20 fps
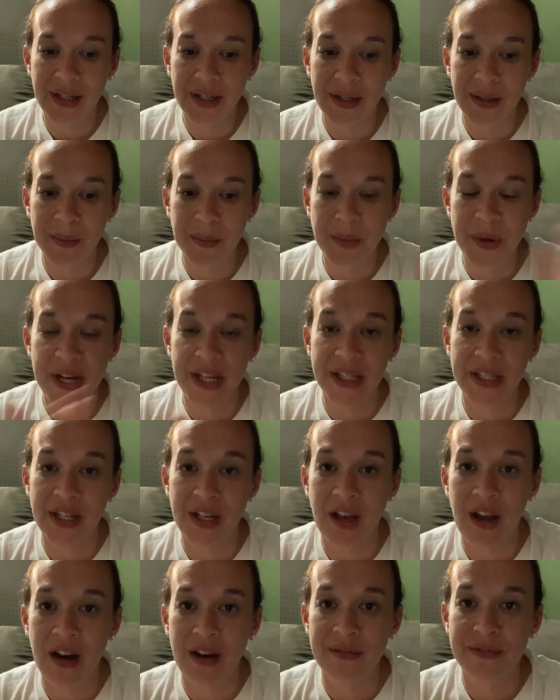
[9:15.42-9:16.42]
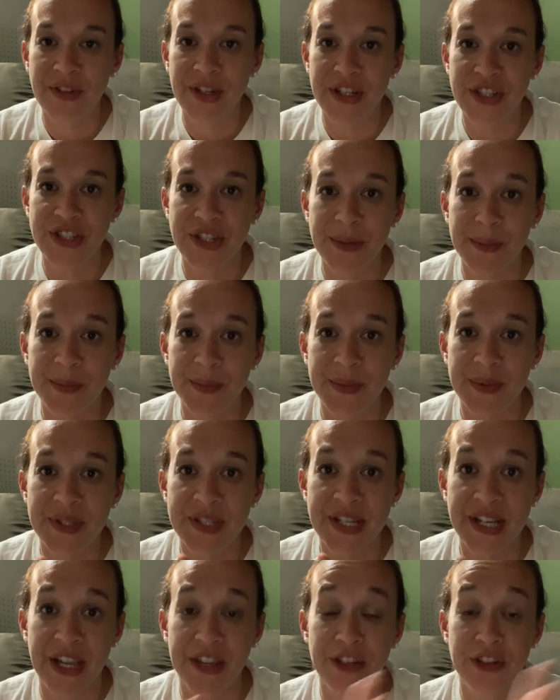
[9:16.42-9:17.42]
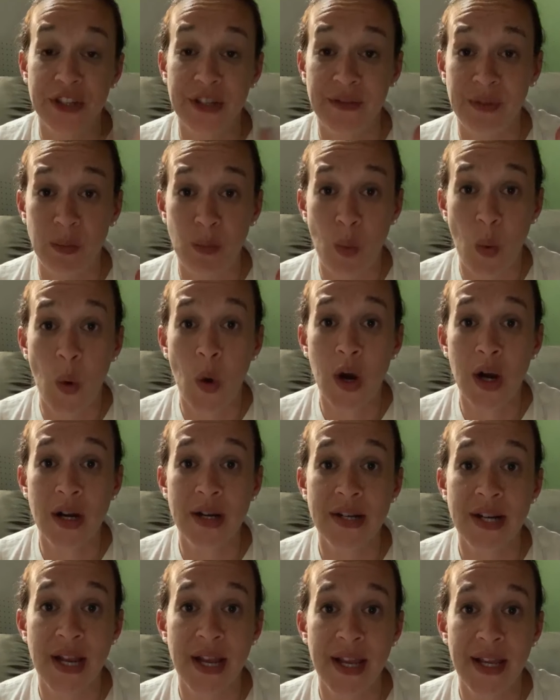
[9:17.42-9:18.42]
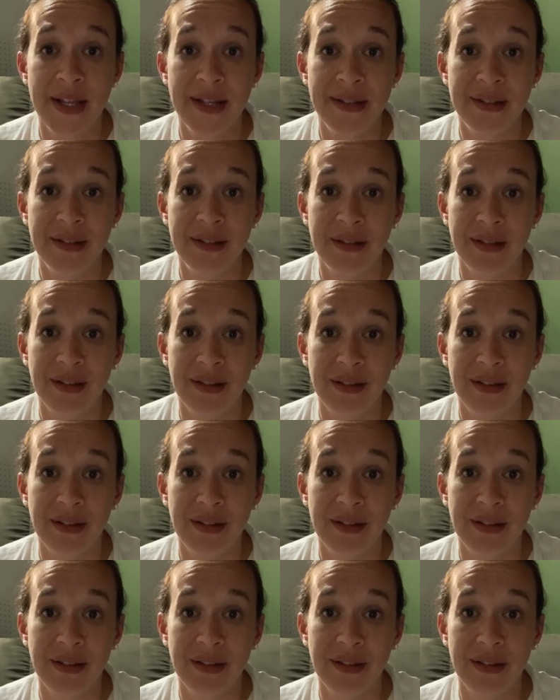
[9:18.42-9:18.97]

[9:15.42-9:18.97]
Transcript: bringing our friendship together even more, and